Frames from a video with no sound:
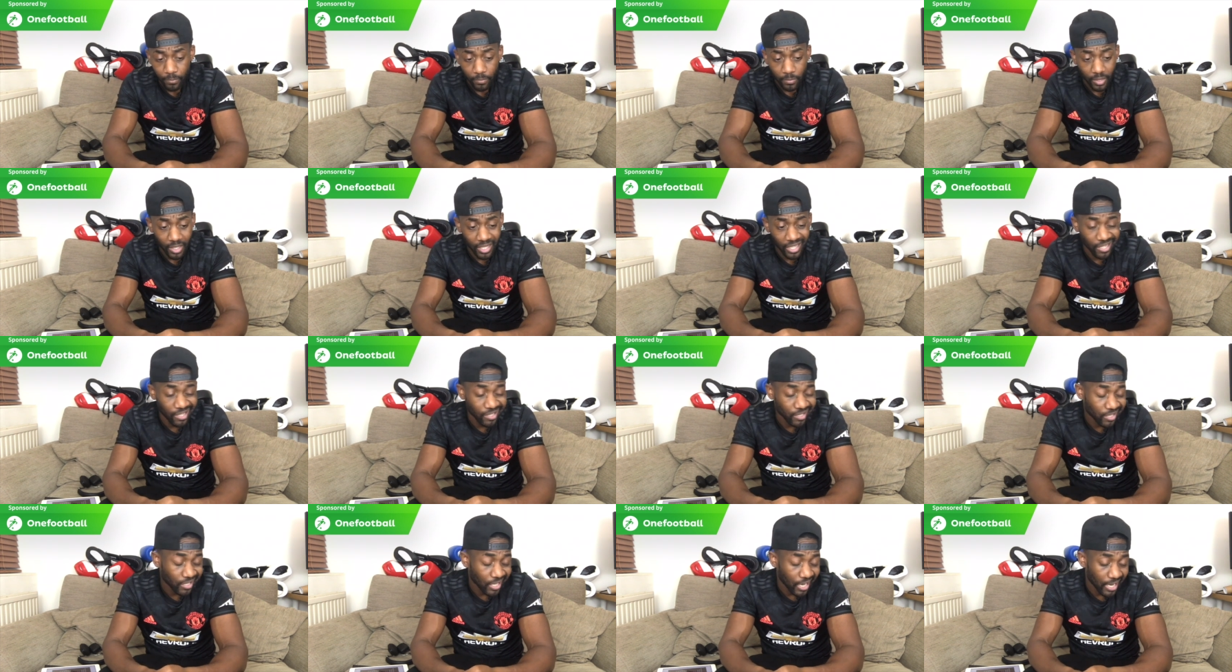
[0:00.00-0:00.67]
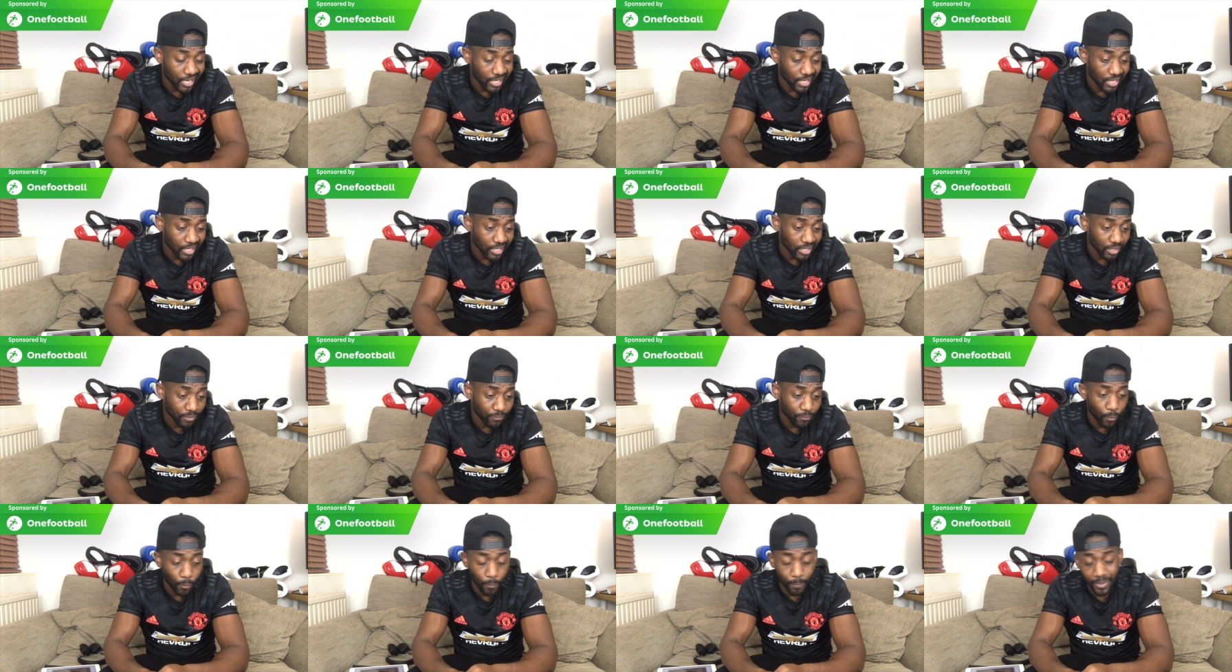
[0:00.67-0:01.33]
It is kind of his
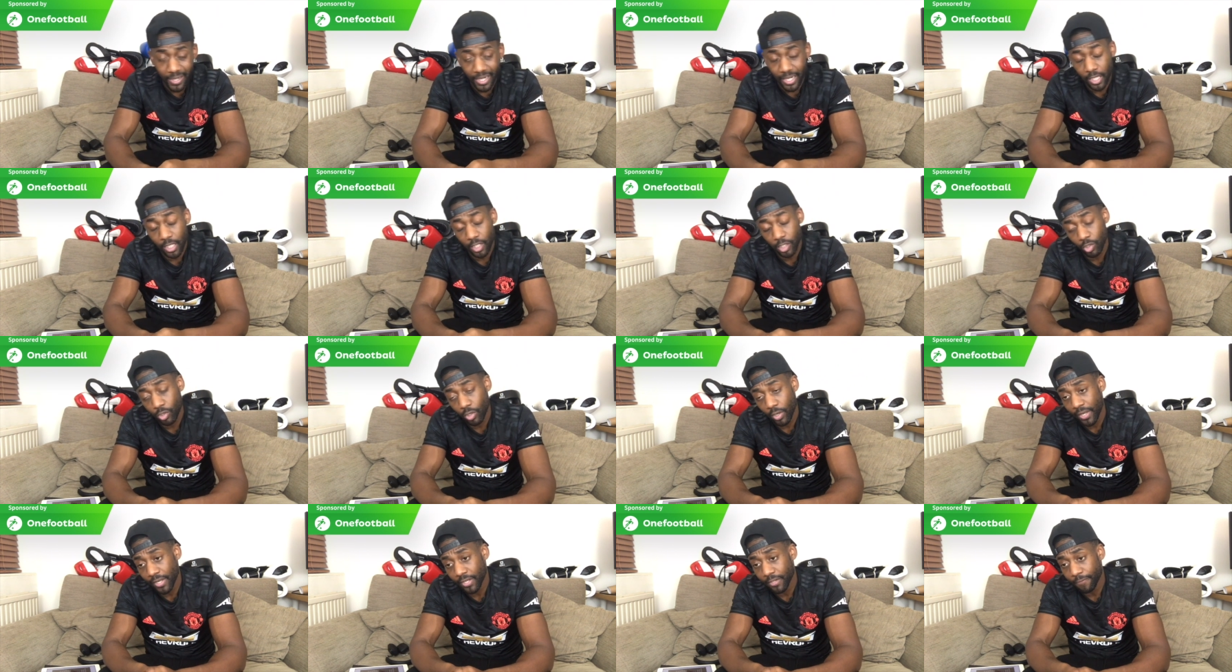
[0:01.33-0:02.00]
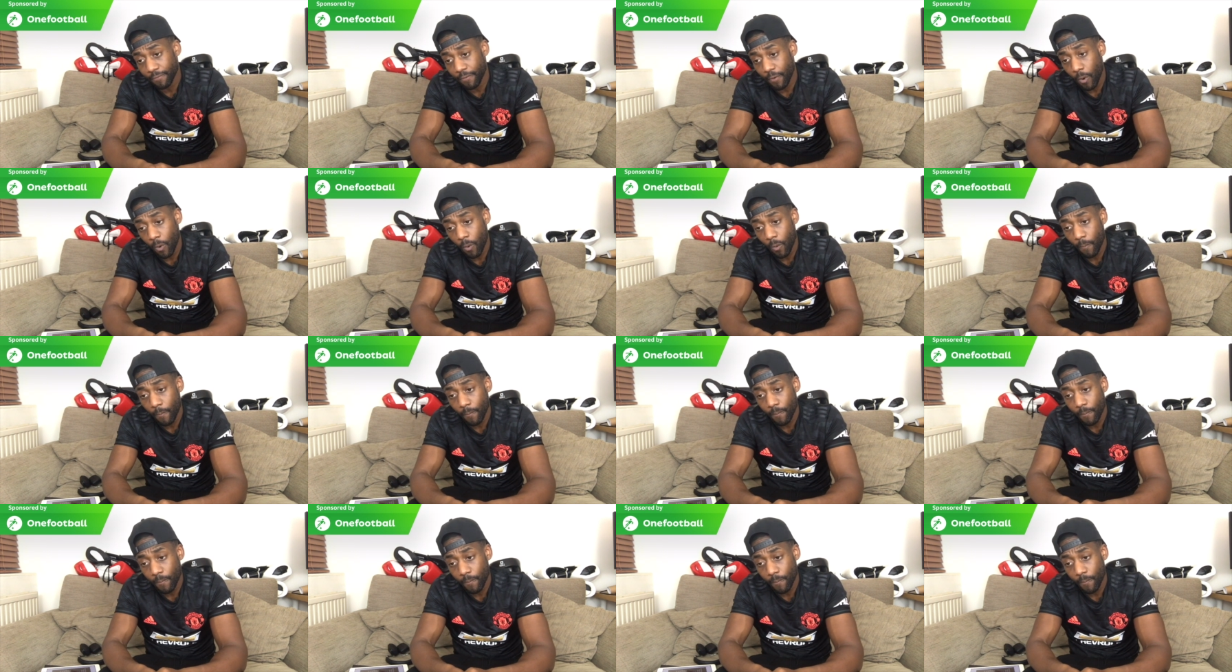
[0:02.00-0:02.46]
fault, but then it's not his fault.